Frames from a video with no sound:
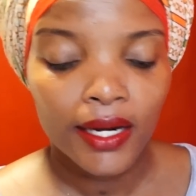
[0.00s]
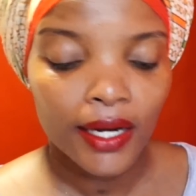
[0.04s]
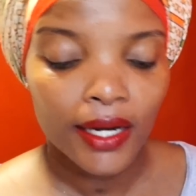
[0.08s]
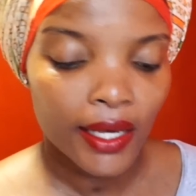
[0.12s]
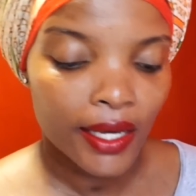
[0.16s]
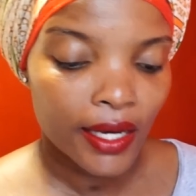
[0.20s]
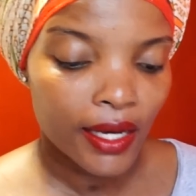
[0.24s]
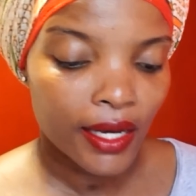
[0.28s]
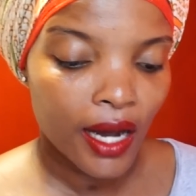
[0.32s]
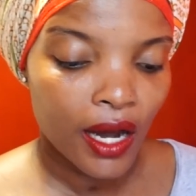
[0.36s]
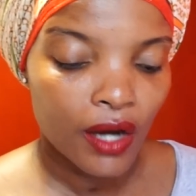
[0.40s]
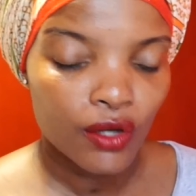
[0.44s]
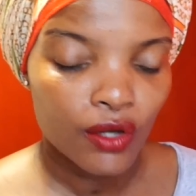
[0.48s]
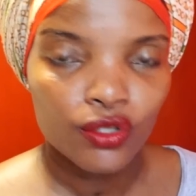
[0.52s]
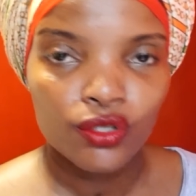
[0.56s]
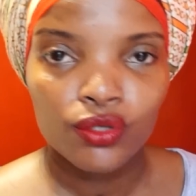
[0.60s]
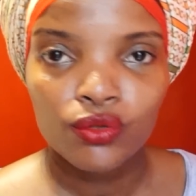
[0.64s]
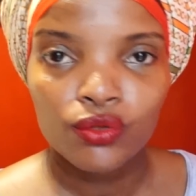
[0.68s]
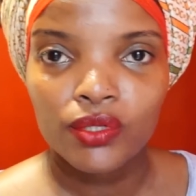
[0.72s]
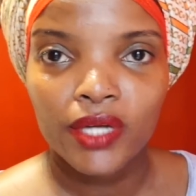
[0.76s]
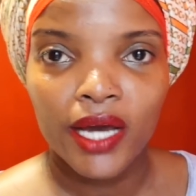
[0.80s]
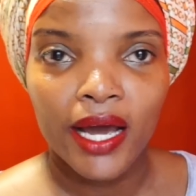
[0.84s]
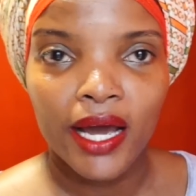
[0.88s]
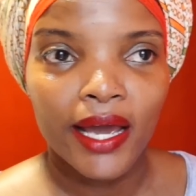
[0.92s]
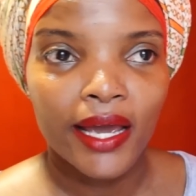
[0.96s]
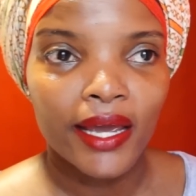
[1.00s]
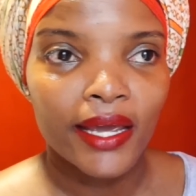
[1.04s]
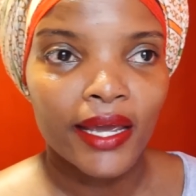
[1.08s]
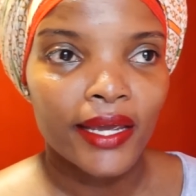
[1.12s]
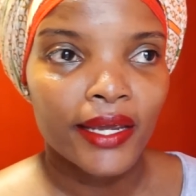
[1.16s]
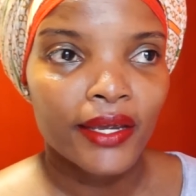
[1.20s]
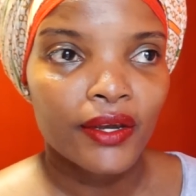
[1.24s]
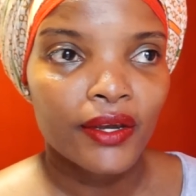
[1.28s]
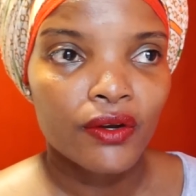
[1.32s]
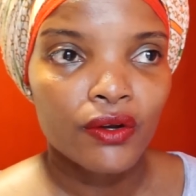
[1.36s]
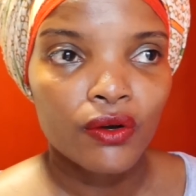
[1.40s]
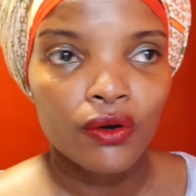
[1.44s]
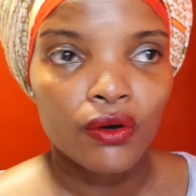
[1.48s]
Like, how should I,
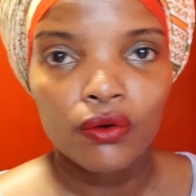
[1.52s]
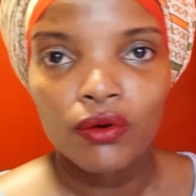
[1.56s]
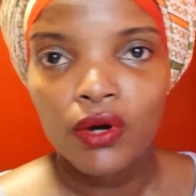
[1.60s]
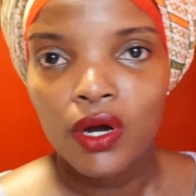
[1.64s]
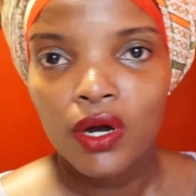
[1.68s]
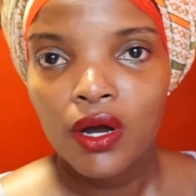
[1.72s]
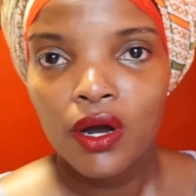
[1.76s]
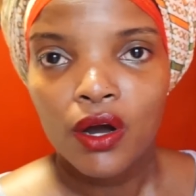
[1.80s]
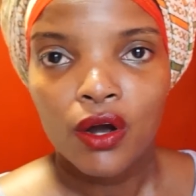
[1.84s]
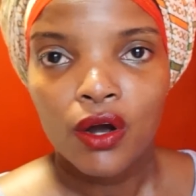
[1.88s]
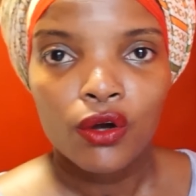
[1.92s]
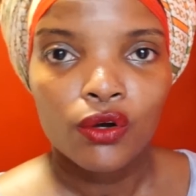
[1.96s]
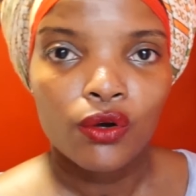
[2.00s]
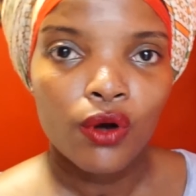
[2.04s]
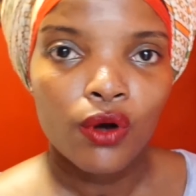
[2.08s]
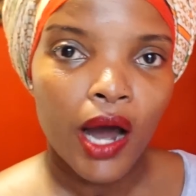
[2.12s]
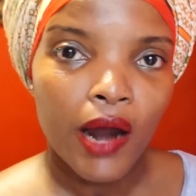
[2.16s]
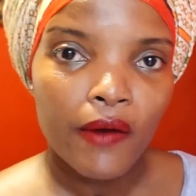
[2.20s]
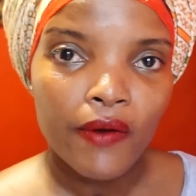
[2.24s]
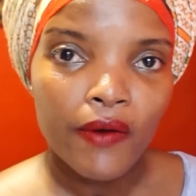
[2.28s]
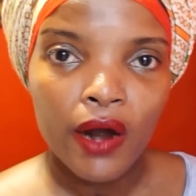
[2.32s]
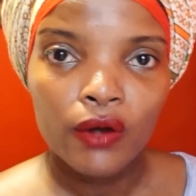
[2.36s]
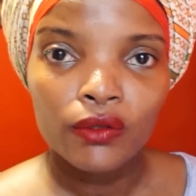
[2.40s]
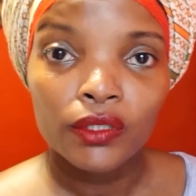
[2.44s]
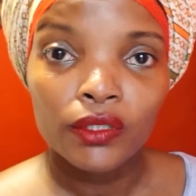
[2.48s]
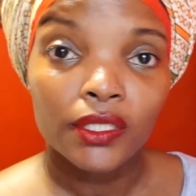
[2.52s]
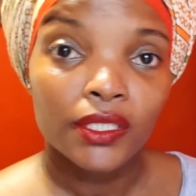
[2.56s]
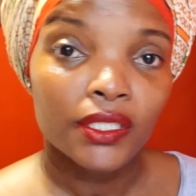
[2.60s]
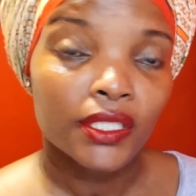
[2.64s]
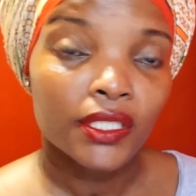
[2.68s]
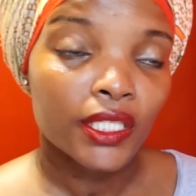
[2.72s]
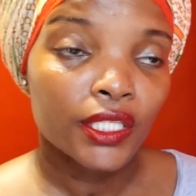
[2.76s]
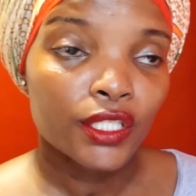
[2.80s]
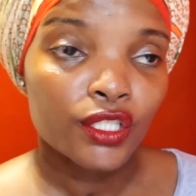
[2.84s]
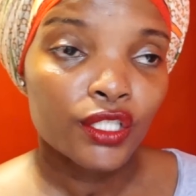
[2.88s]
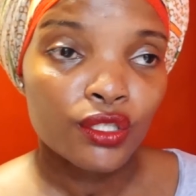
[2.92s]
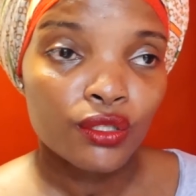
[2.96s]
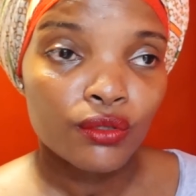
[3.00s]
you know, go around
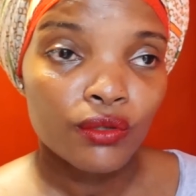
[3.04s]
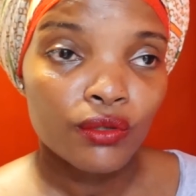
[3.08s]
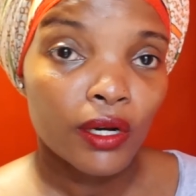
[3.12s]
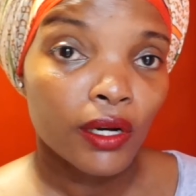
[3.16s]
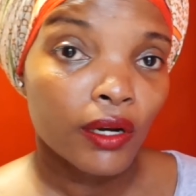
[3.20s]
this issue?